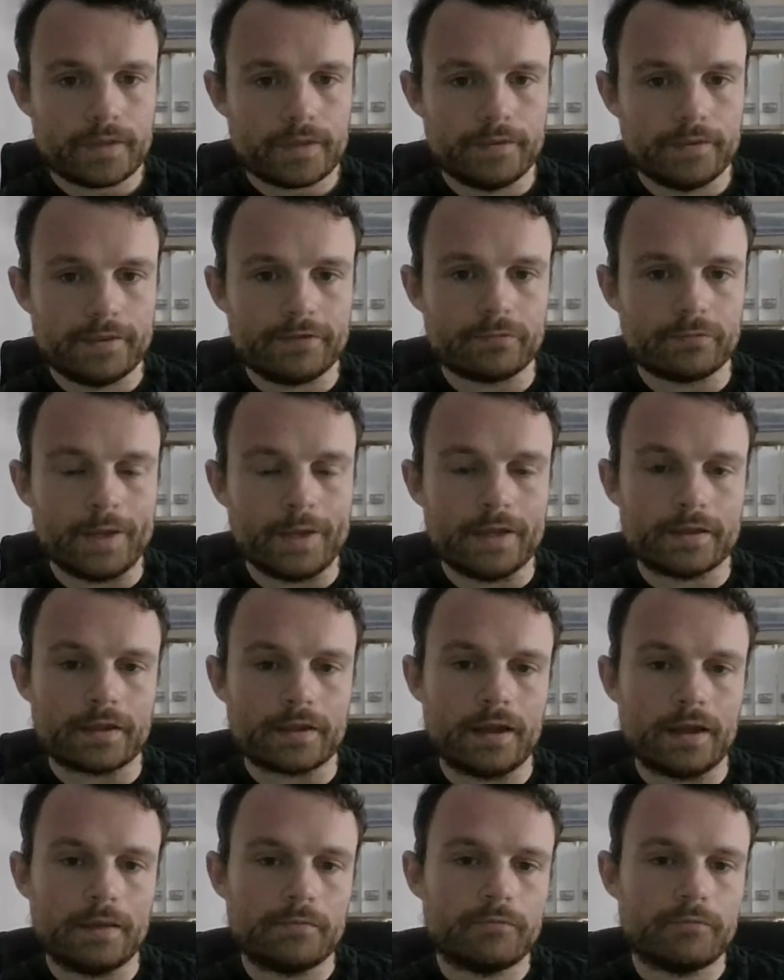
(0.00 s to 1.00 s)
This week
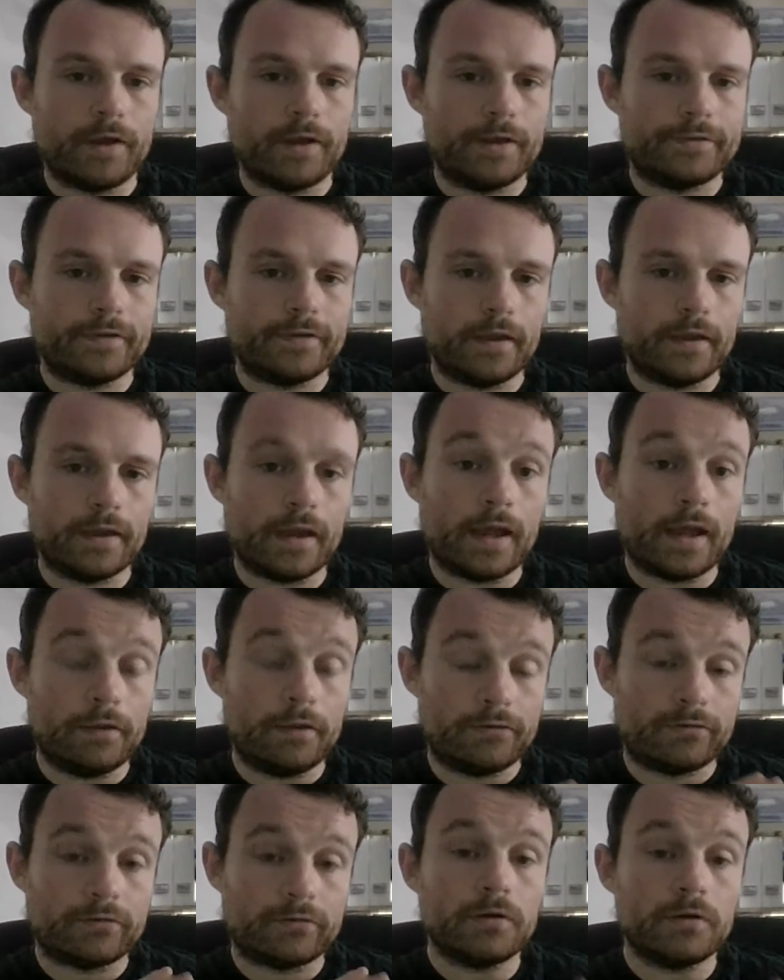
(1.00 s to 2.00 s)
I'm reading an
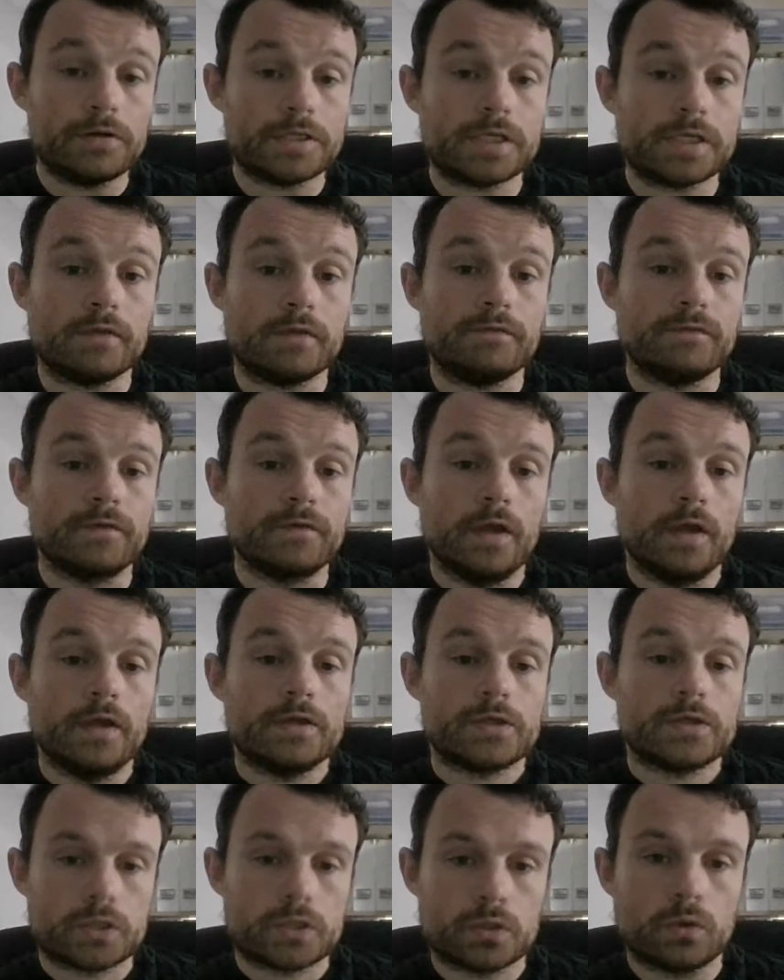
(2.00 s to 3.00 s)
exclusive
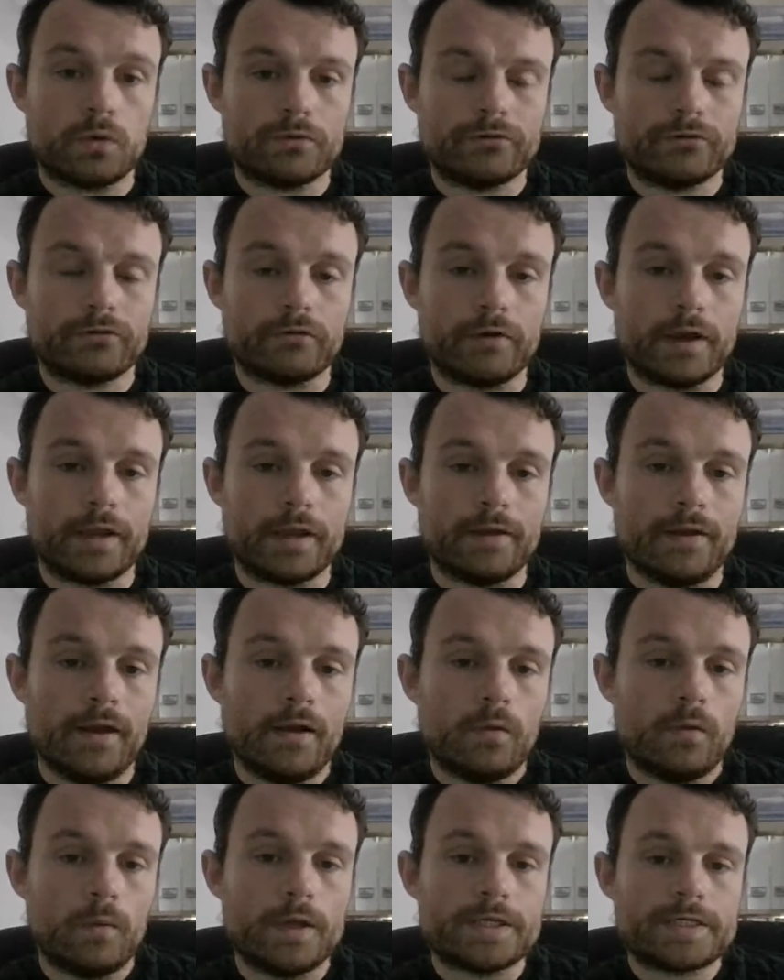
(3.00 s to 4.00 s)
short story
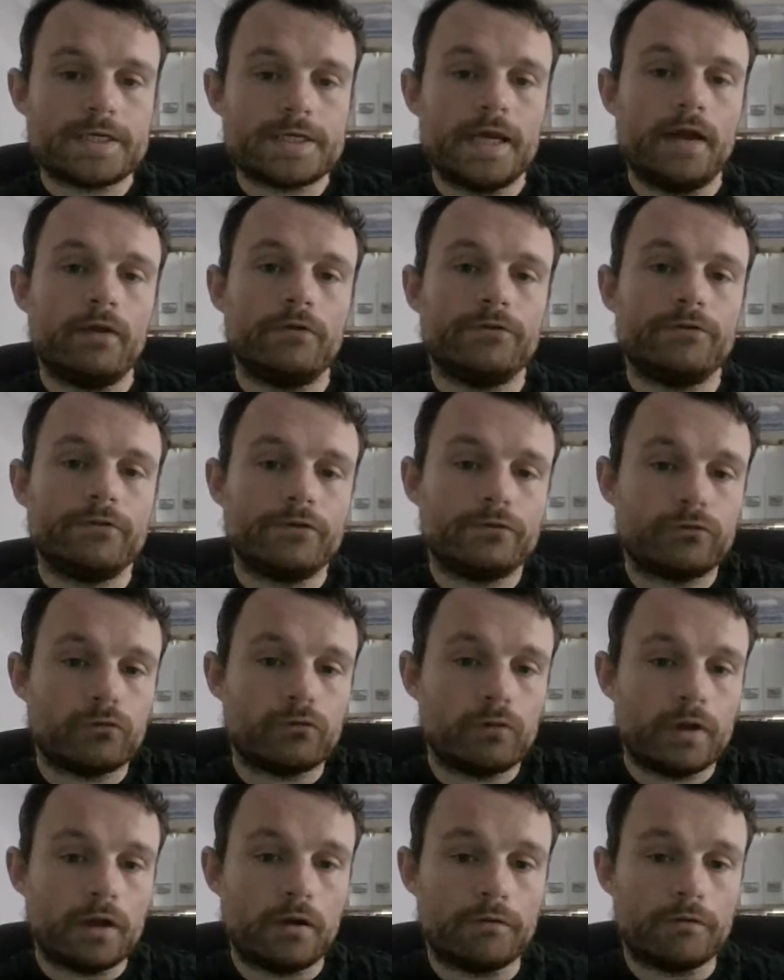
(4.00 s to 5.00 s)
which tells the
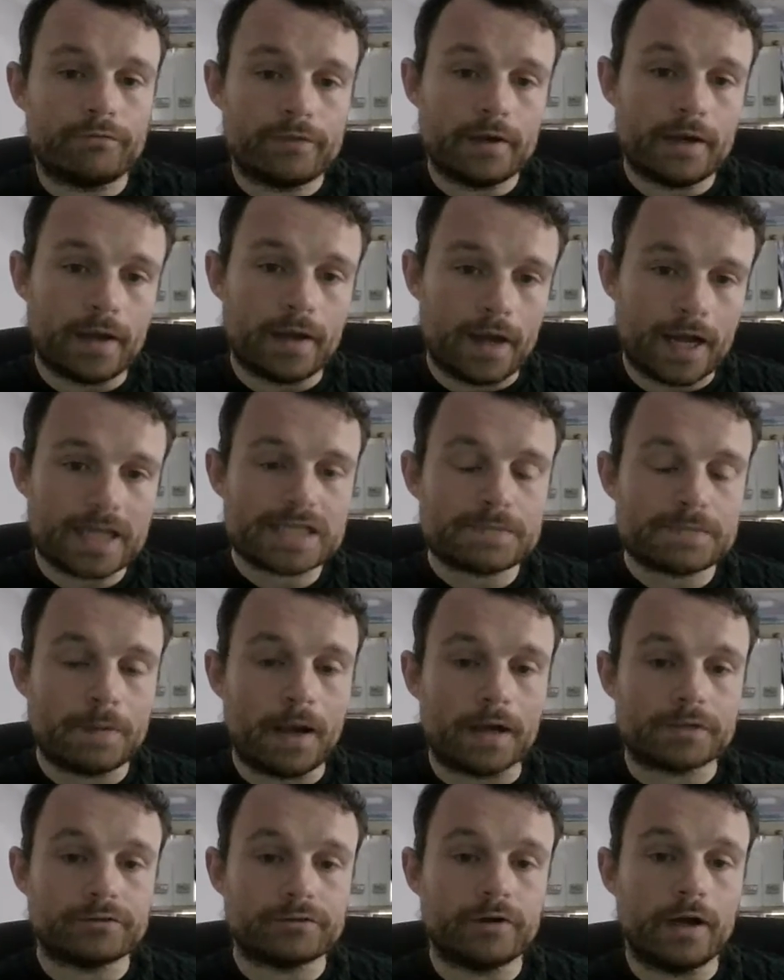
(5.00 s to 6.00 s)
story of the
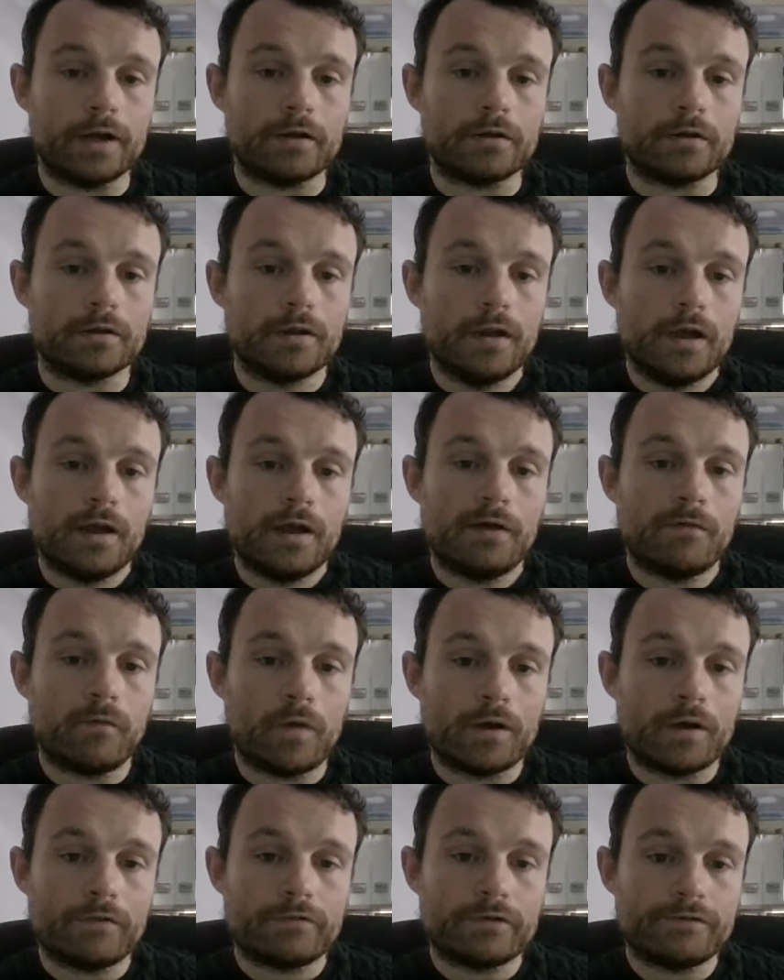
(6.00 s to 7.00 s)
Lightspark trial of
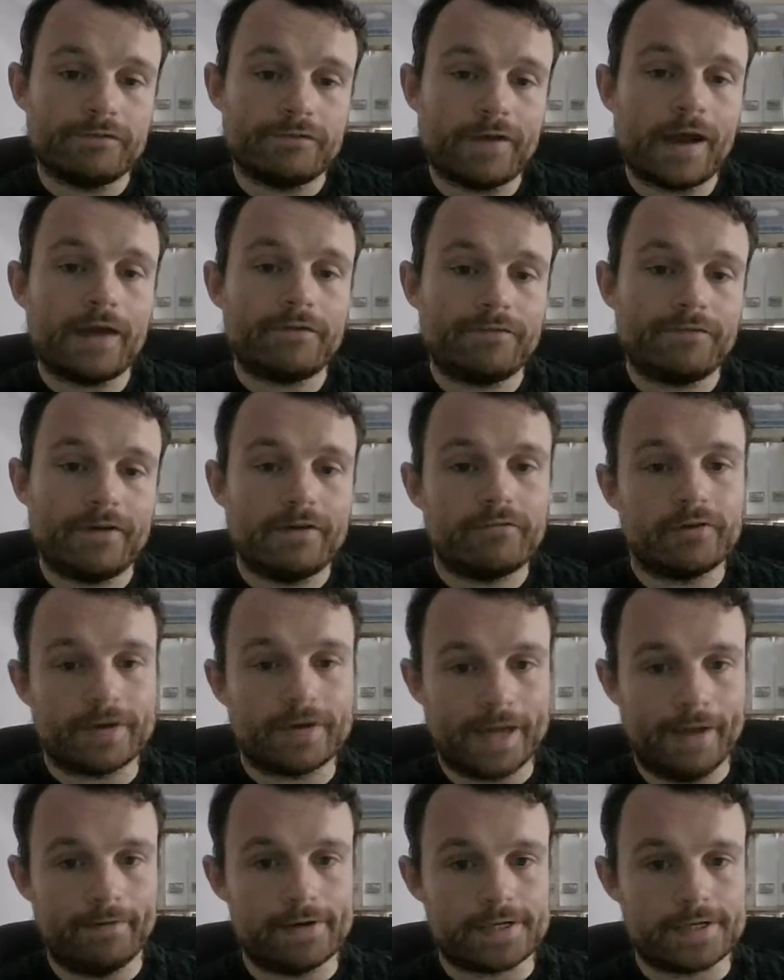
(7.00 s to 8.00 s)
one of the fan favourite
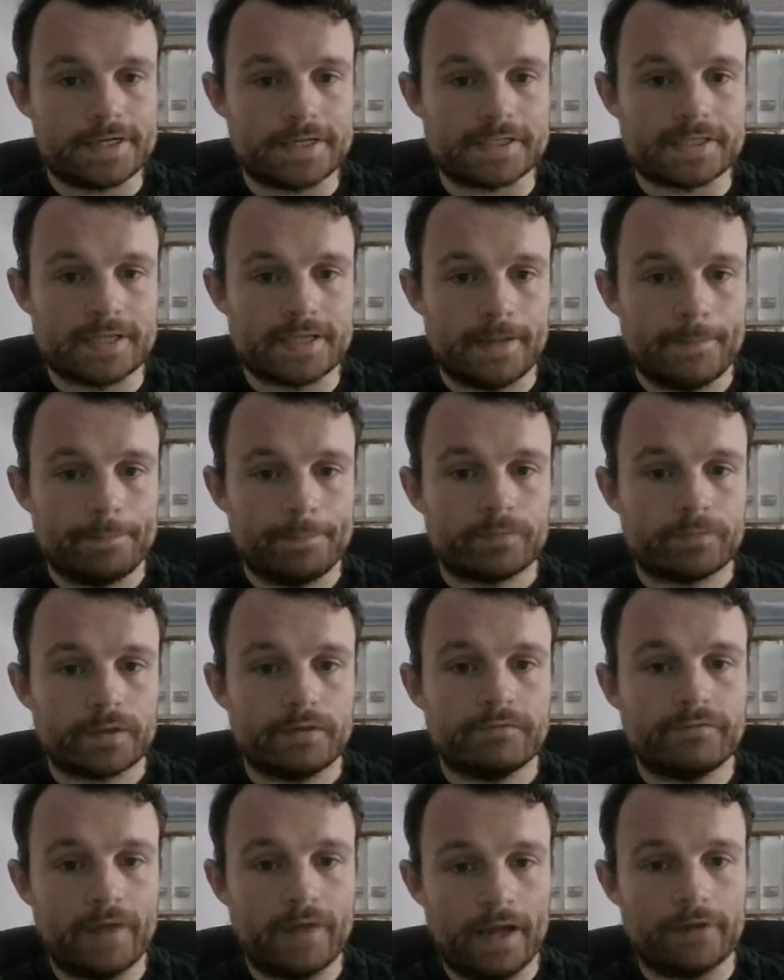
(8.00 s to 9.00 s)
characters,
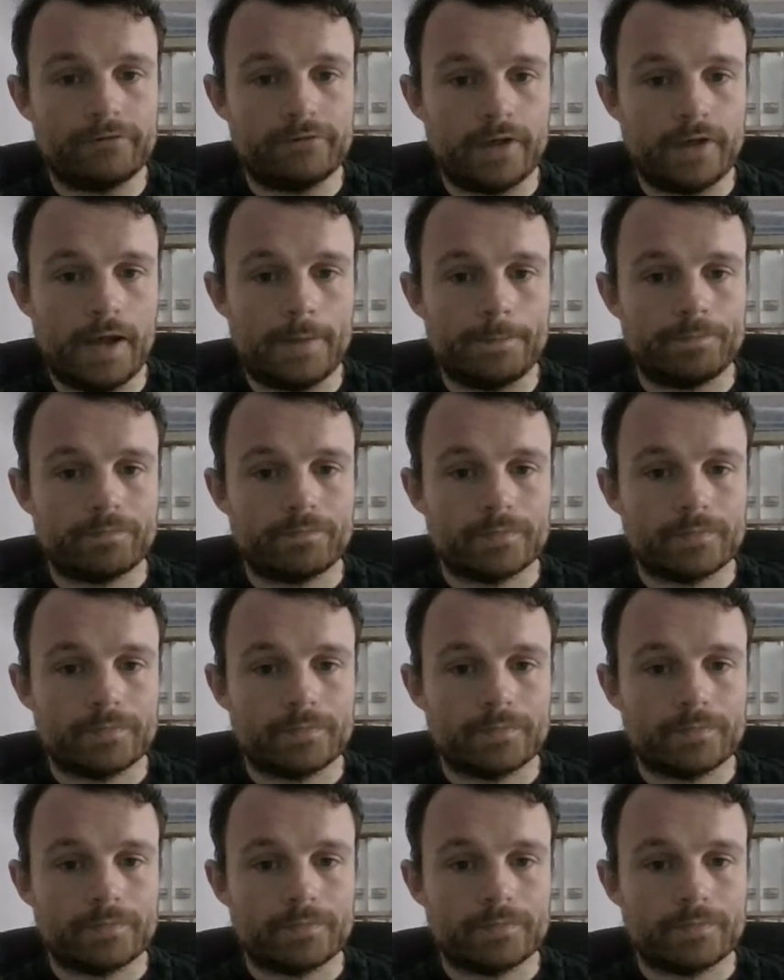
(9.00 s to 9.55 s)
Vandria.